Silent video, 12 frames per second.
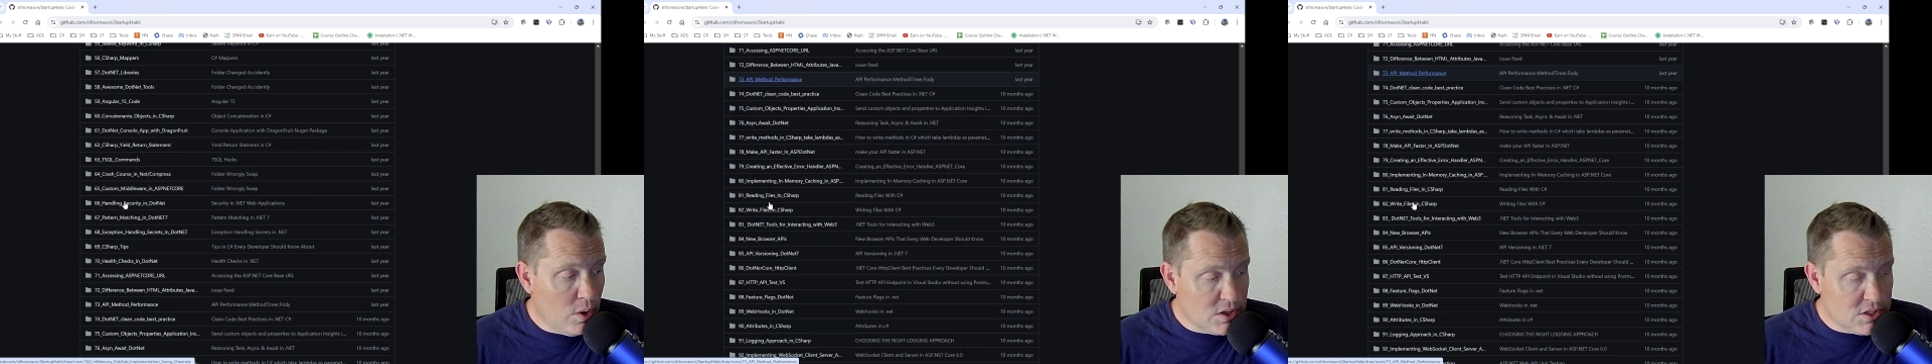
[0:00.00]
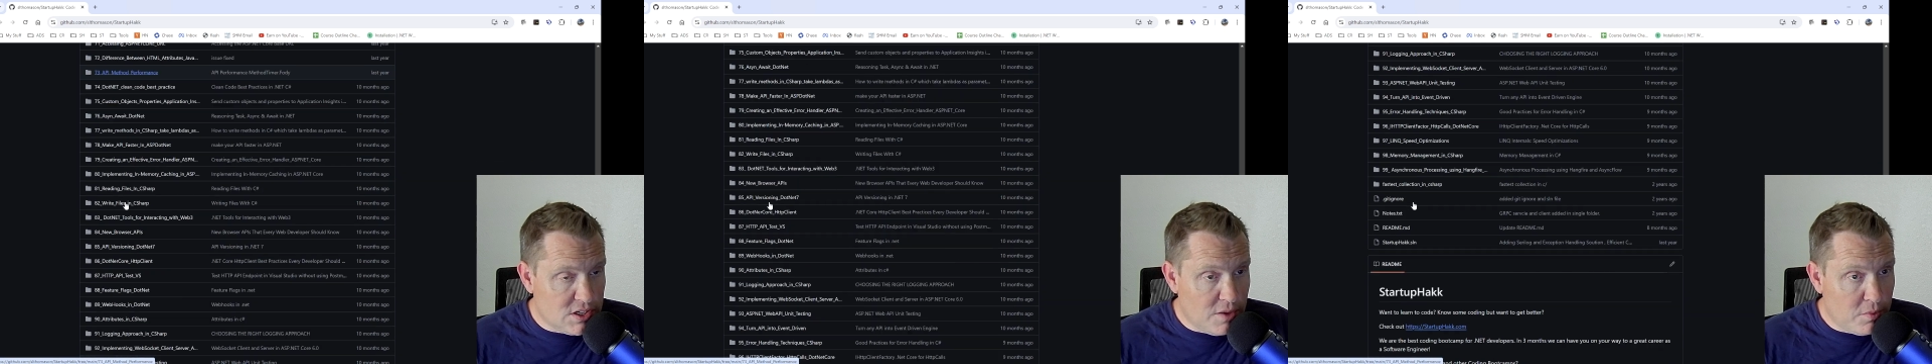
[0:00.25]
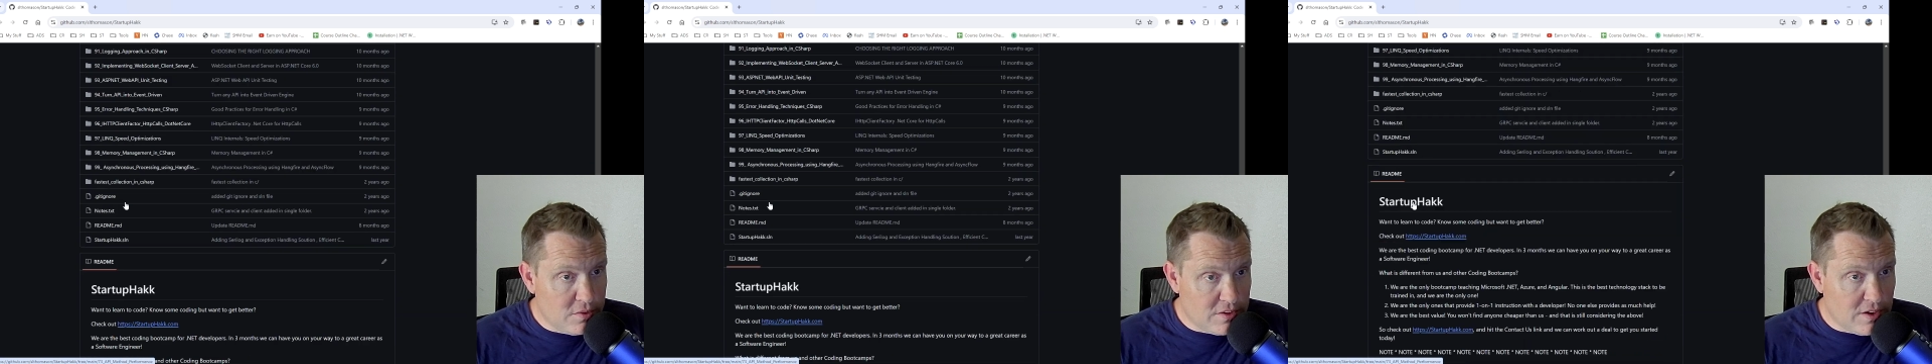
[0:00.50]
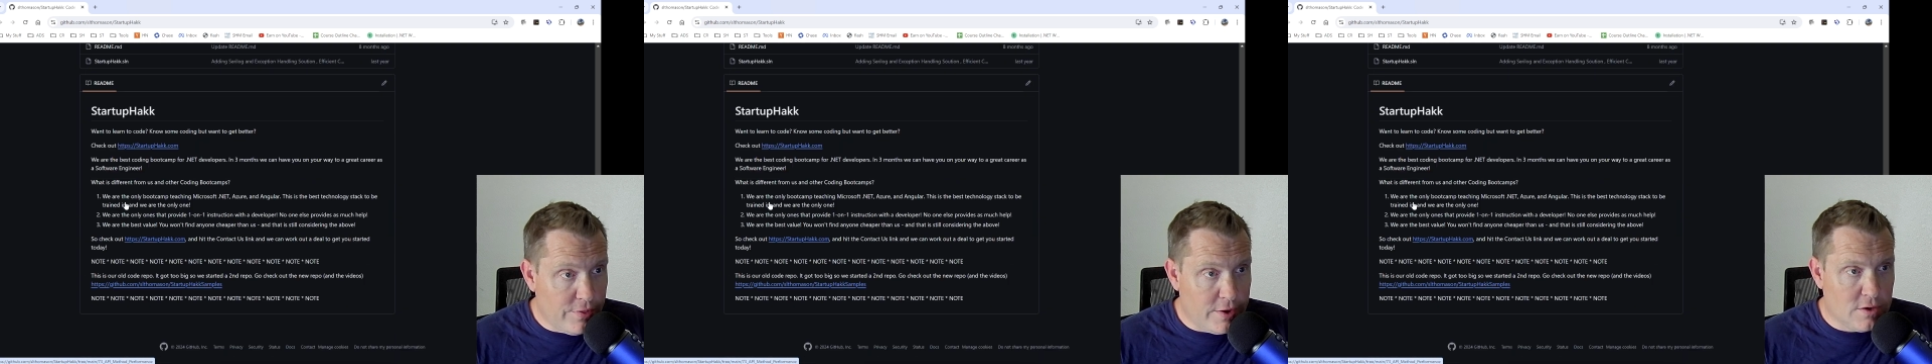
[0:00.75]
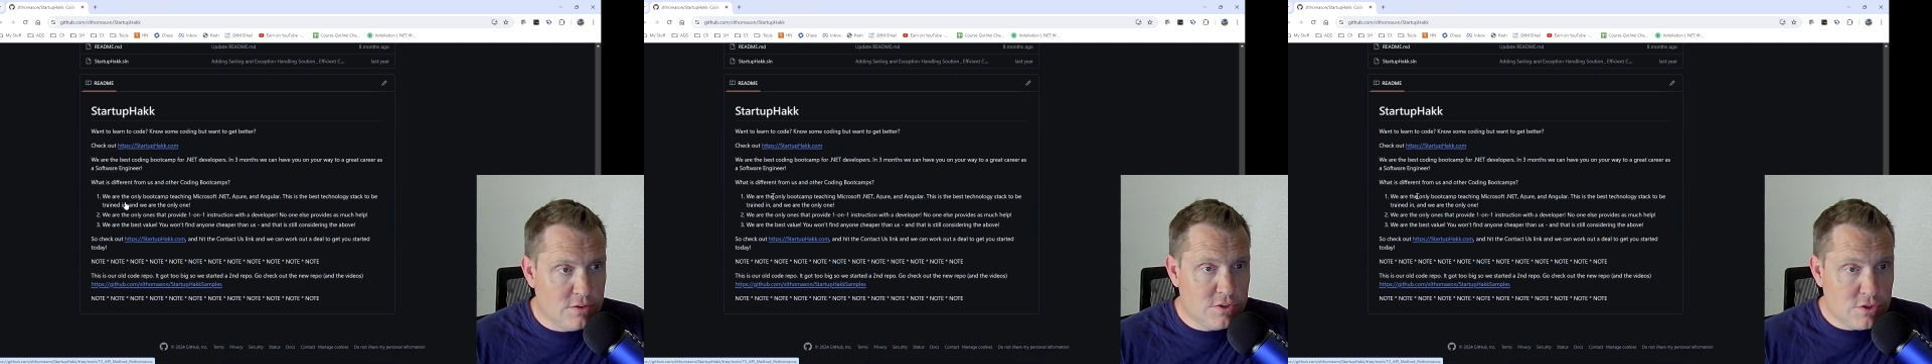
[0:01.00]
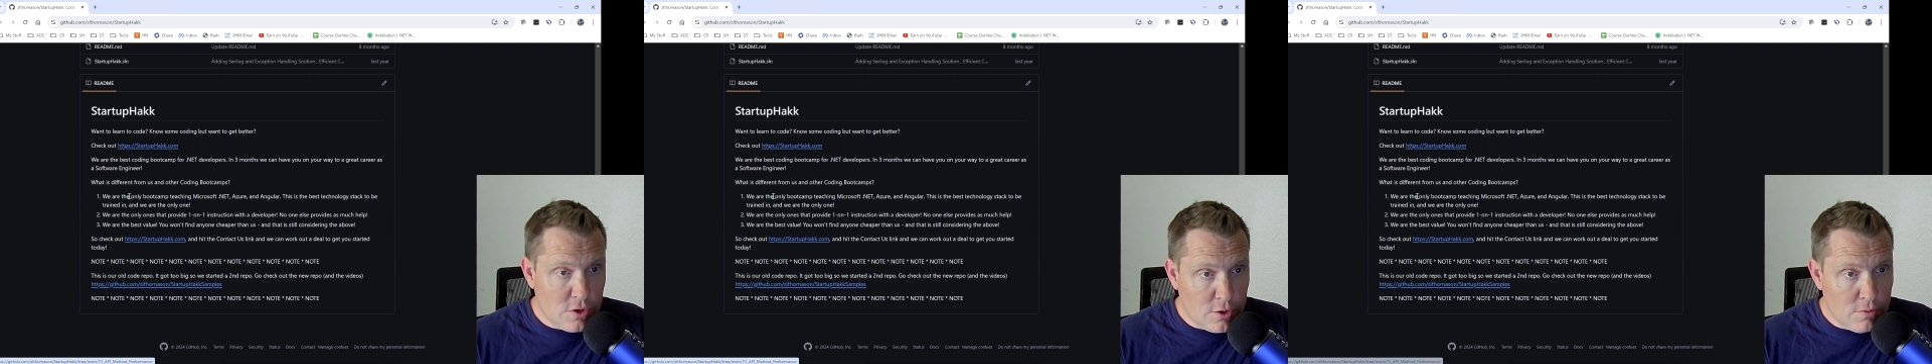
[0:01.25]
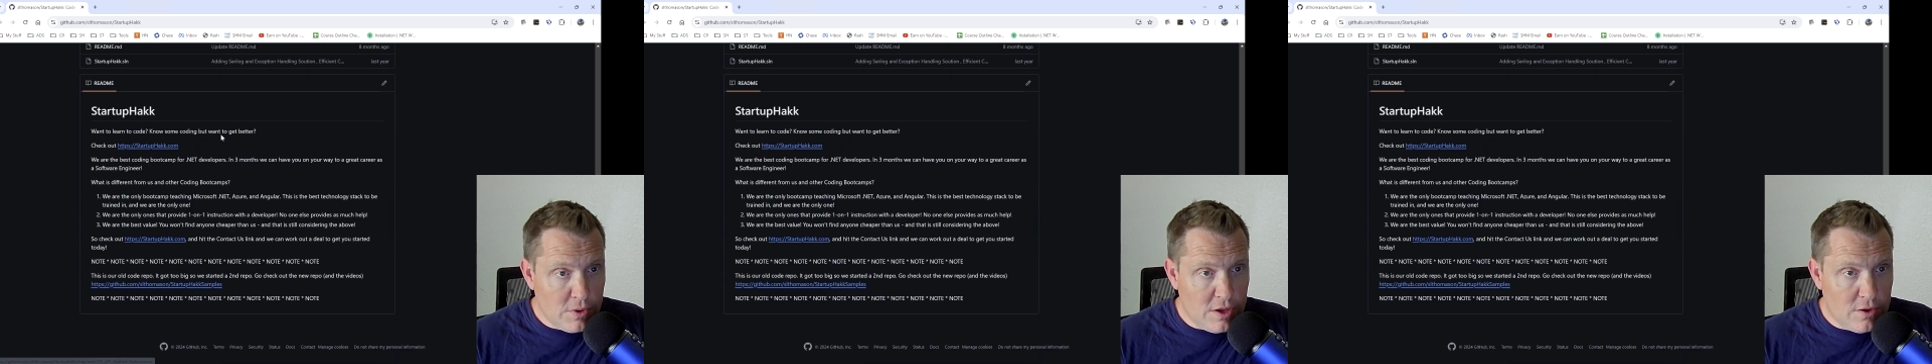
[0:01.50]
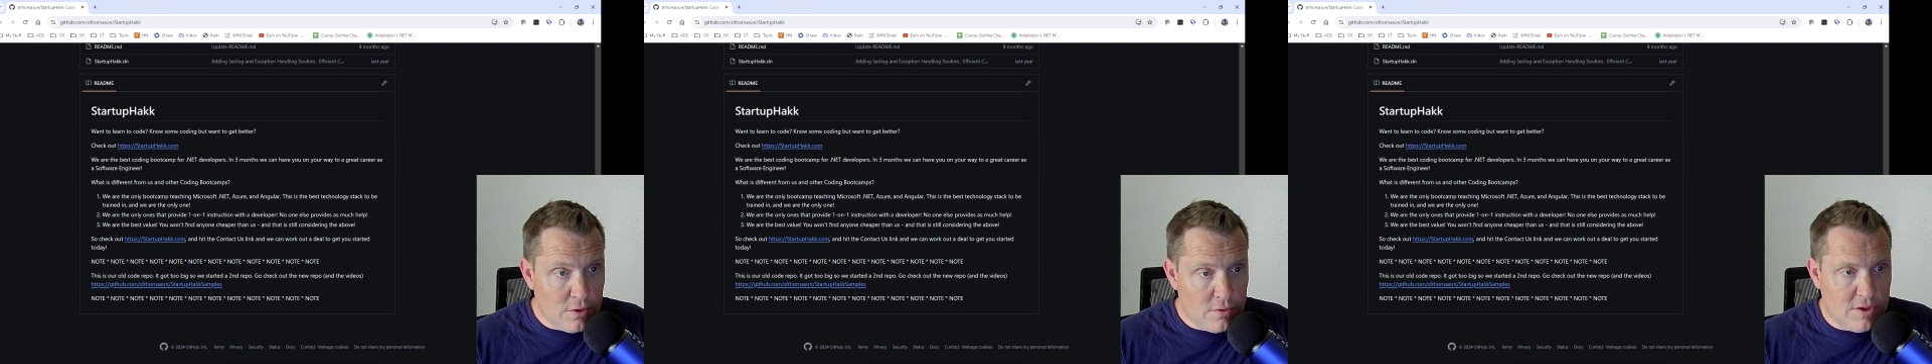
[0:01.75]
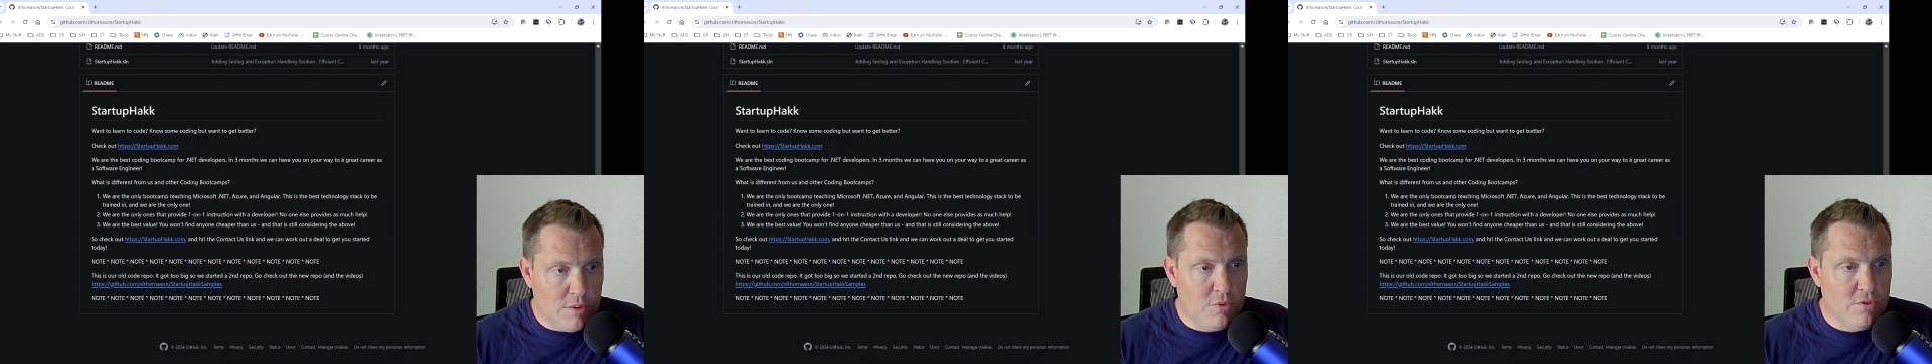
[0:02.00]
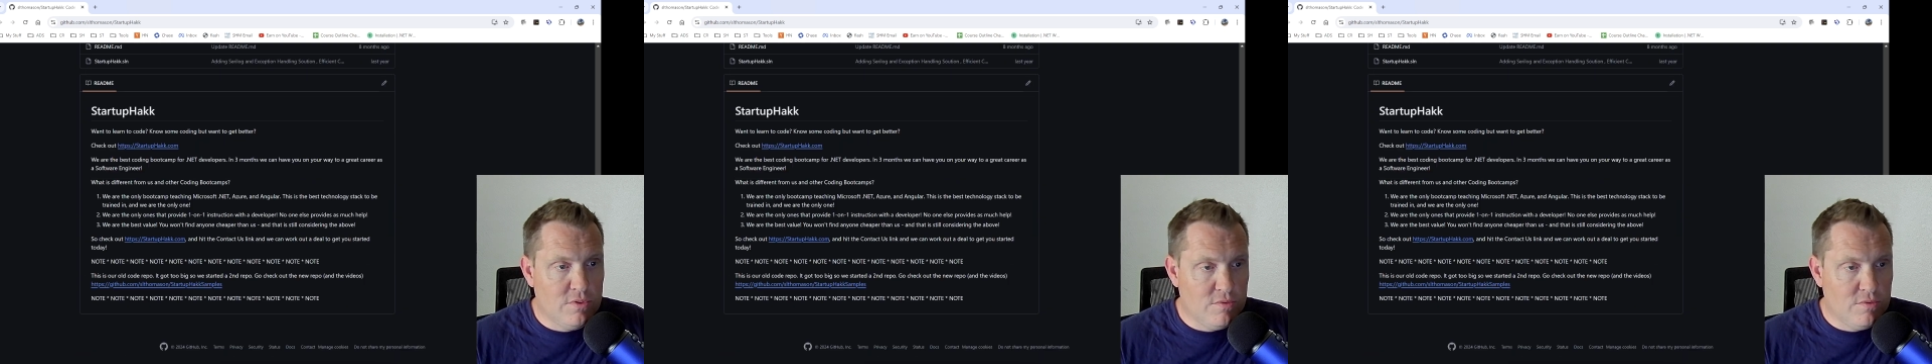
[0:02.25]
samples out there. So many code samples.